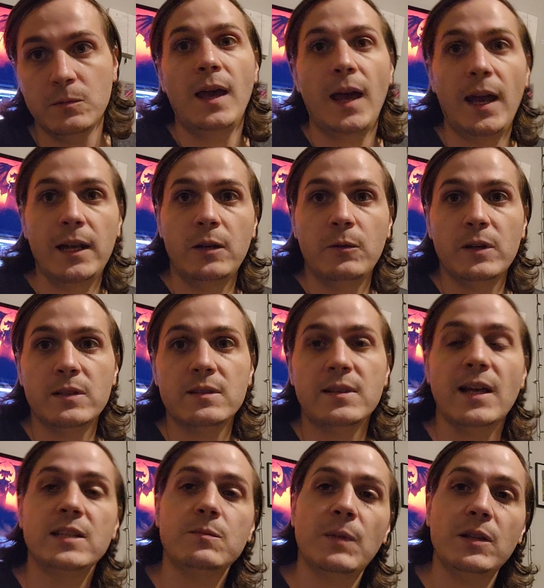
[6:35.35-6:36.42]
Anyways,
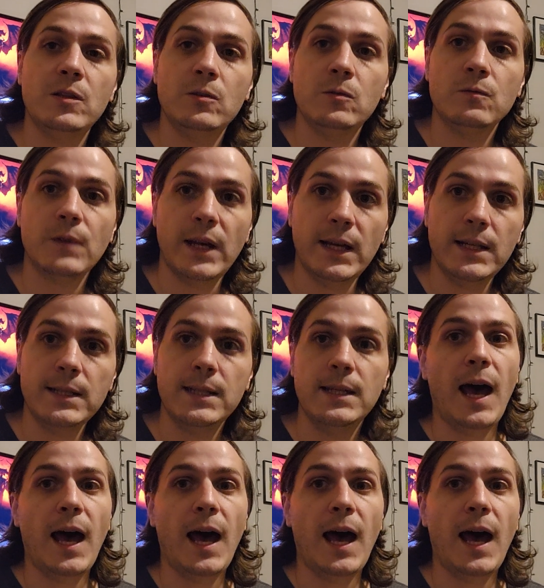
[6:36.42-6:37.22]
that's my little rant.